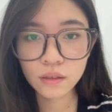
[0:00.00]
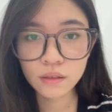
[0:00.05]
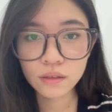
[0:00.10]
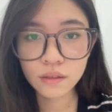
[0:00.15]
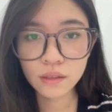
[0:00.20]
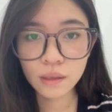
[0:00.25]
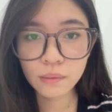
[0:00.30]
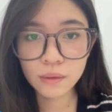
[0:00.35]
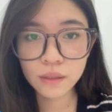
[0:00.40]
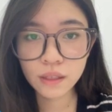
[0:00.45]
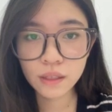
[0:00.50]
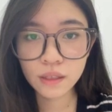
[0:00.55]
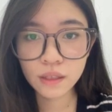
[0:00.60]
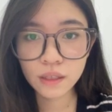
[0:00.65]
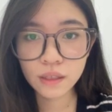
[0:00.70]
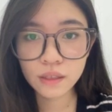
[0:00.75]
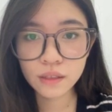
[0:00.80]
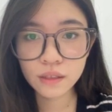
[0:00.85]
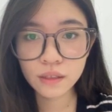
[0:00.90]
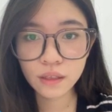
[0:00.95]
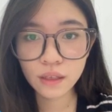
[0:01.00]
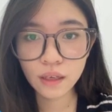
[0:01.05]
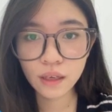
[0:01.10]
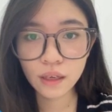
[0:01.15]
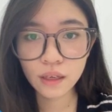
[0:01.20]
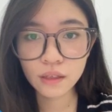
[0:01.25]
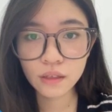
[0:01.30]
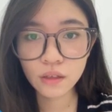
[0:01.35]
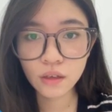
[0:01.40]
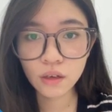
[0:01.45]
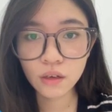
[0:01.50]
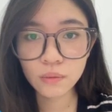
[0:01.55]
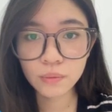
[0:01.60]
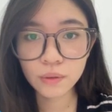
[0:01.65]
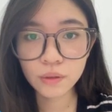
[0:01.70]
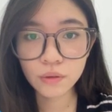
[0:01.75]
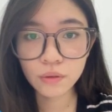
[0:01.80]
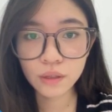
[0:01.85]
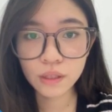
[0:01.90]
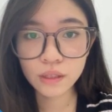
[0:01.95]
subsidies and
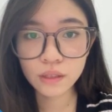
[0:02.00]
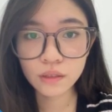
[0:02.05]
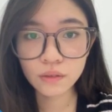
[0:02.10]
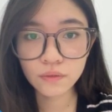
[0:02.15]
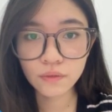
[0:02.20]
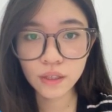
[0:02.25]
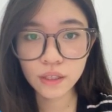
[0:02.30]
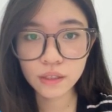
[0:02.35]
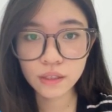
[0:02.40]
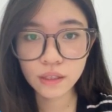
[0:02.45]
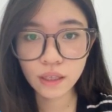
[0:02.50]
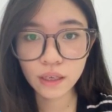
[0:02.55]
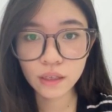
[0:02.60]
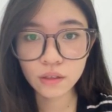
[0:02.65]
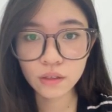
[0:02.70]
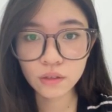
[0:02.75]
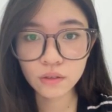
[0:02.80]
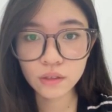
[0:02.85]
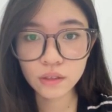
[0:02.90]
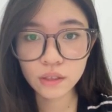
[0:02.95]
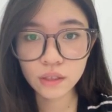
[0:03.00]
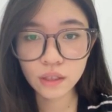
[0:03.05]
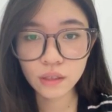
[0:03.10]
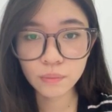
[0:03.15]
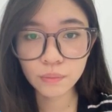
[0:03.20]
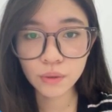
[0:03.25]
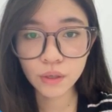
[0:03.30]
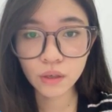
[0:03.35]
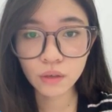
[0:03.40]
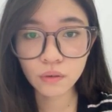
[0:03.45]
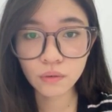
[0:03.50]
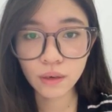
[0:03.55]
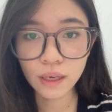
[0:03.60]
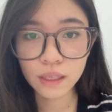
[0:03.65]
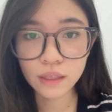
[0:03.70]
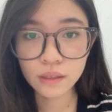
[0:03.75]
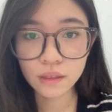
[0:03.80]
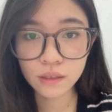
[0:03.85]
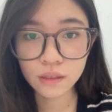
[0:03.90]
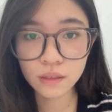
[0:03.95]
cooperate with technology
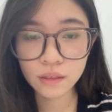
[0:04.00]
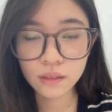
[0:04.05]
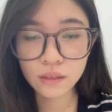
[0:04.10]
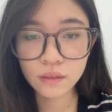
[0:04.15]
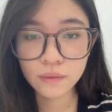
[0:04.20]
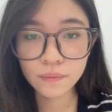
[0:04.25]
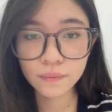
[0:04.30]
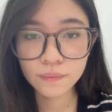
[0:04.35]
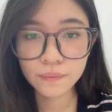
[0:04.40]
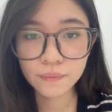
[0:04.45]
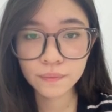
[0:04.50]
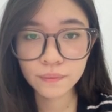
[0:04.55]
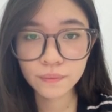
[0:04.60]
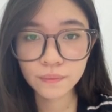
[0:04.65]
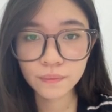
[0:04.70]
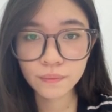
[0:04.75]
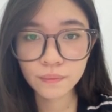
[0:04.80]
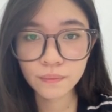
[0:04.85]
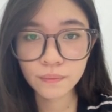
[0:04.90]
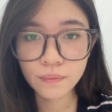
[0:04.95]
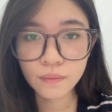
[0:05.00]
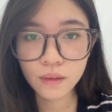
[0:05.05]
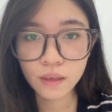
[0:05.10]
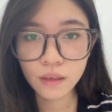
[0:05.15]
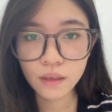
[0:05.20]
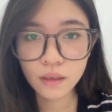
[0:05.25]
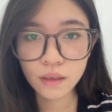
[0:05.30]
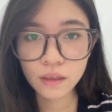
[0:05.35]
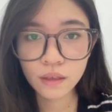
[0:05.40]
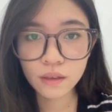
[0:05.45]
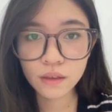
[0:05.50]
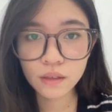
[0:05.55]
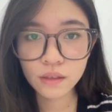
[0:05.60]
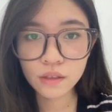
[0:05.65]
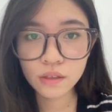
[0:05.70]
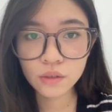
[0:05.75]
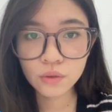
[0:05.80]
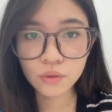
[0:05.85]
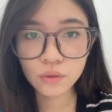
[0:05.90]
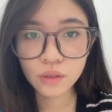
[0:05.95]
providers.
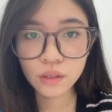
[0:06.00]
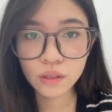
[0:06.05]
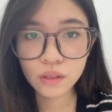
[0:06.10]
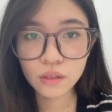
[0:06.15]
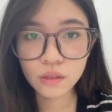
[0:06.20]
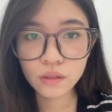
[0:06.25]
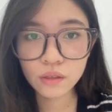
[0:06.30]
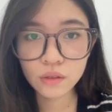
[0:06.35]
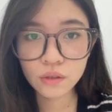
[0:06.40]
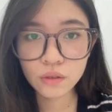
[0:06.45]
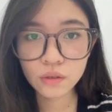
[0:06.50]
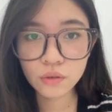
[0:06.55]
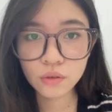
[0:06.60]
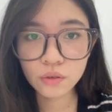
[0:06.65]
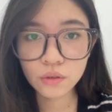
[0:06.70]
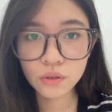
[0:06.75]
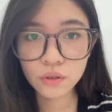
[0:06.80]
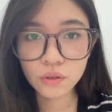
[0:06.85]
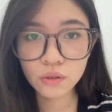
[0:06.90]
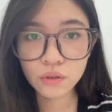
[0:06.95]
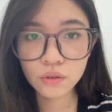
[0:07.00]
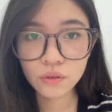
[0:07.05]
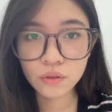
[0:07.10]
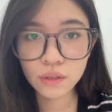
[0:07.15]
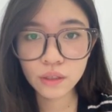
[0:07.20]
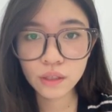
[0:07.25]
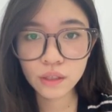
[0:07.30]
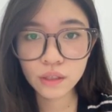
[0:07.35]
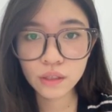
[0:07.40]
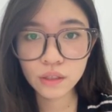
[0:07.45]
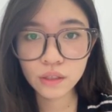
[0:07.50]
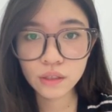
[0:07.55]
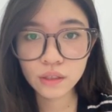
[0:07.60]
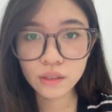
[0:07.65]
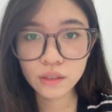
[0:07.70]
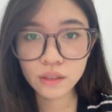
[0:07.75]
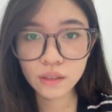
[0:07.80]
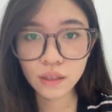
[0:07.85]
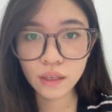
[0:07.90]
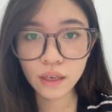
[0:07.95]
Industry
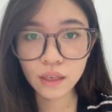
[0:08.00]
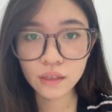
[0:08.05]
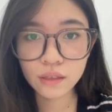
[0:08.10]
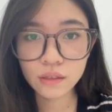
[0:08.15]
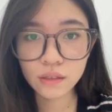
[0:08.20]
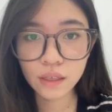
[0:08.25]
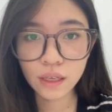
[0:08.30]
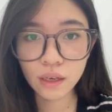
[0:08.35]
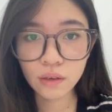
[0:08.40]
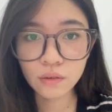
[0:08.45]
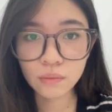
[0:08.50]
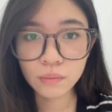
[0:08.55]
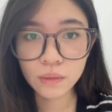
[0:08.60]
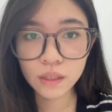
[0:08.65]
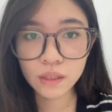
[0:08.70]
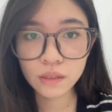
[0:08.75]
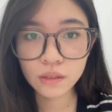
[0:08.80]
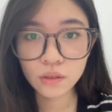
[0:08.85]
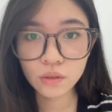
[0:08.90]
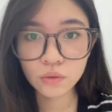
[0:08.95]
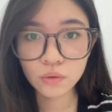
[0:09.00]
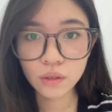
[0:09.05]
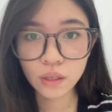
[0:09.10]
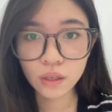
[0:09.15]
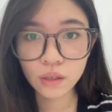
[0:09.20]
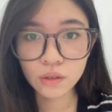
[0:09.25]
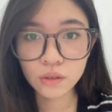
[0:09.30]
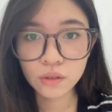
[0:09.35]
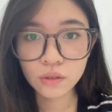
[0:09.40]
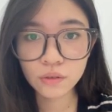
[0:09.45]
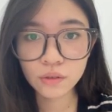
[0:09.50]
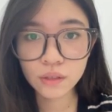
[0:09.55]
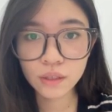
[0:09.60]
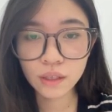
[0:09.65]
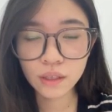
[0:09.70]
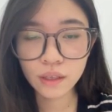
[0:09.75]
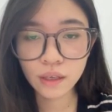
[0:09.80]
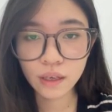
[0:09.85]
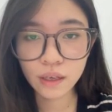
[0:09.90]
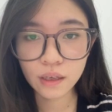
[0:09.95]
associations and the government should also
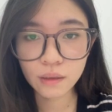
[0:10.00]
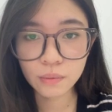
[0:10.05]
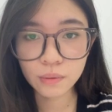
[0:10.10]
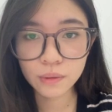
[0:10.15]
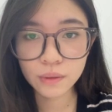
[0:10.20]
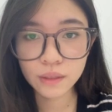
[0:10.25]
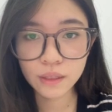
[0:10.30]
set up